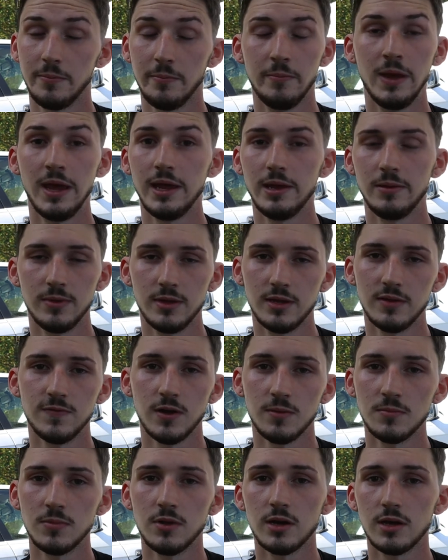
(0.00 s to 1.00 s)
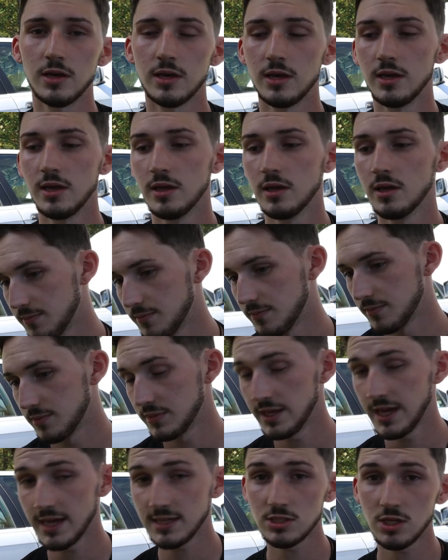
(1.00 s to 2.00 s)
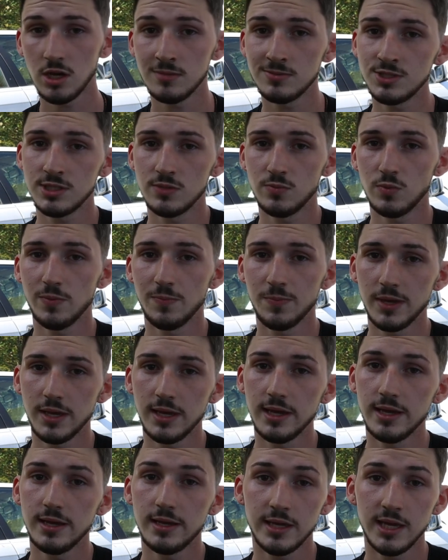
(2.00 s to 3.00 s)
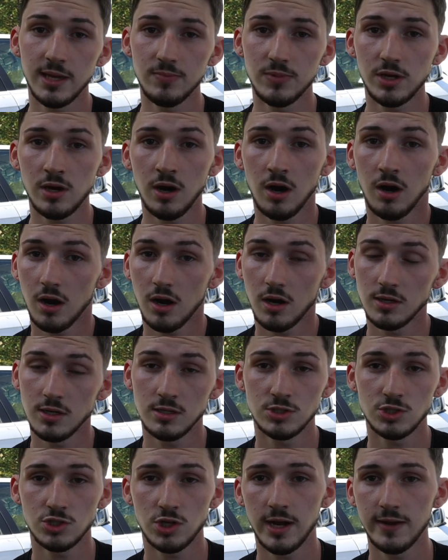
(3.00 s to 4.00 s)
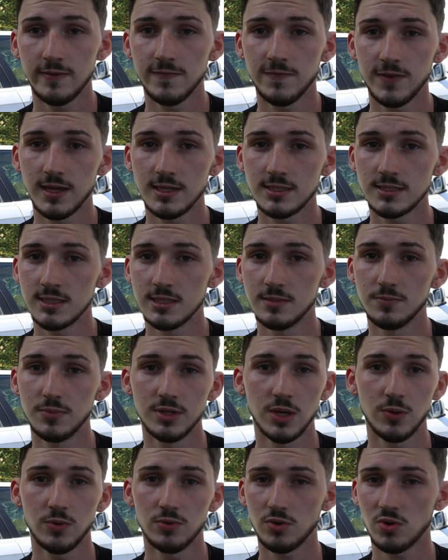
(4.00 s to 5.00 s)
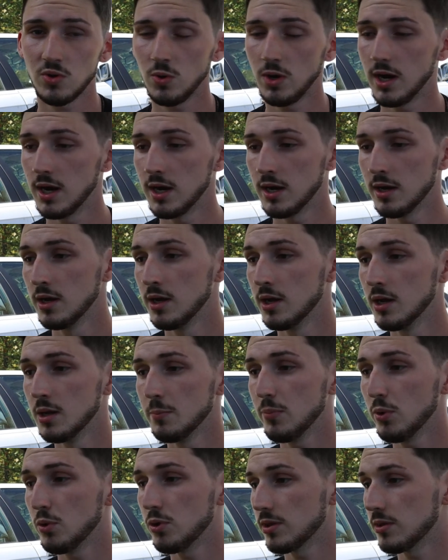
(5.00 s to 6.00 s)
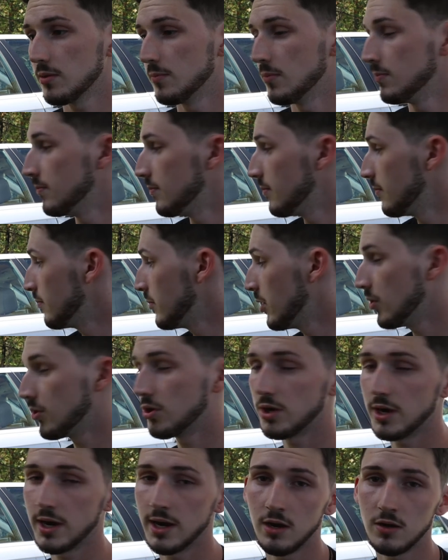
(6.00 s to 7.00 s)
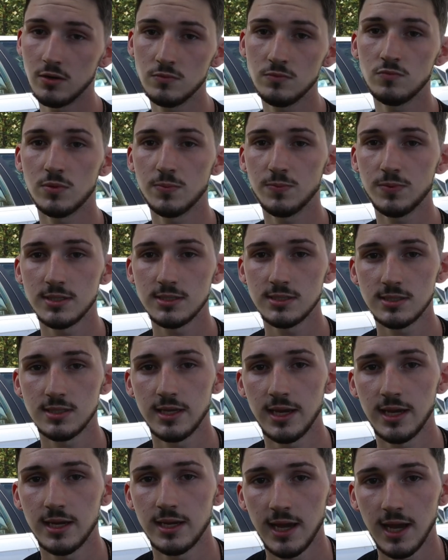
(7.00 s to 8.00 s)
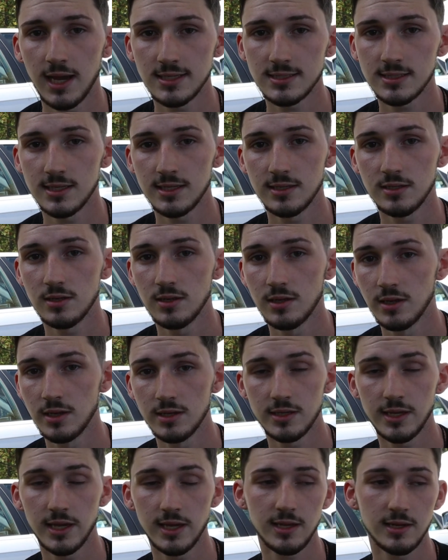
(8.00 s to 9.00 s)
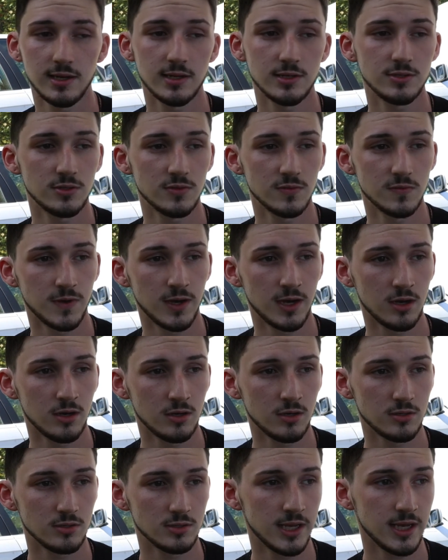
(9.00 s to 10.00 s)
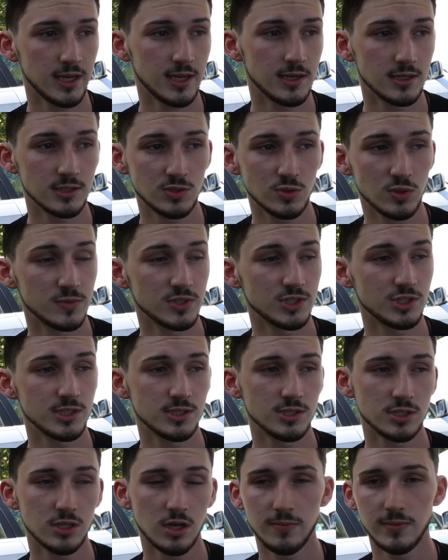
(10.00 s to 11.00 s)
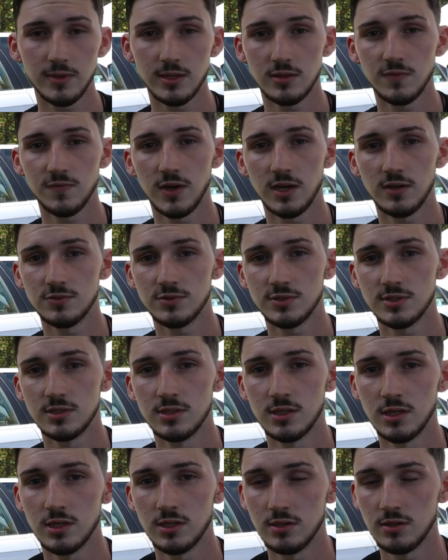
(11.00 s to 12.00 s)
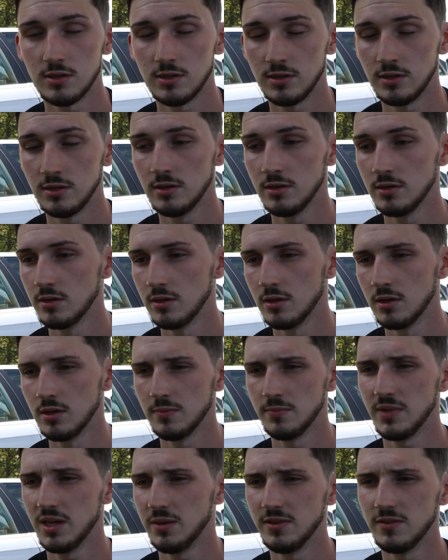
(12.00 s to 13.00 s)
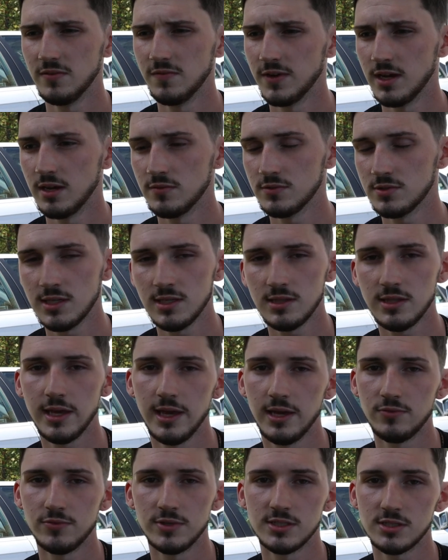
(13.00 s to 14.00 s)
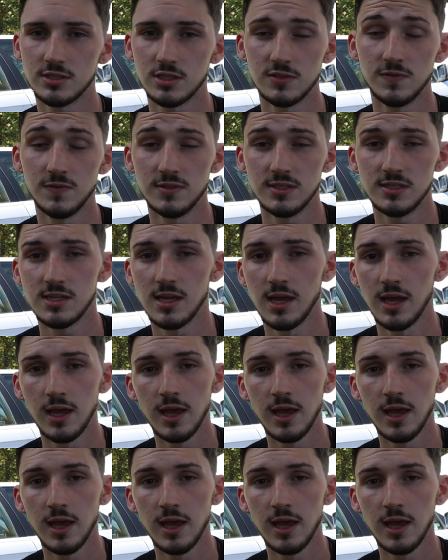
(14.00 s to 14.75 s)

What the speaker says: maybe if I'm lucky. Next option would be keep the car, try and fix it, but that would require pulling the motor out, replacing the head gasket, taking it to a machine shop, get the valves redone, or maybe the valves, get the head resurfaced.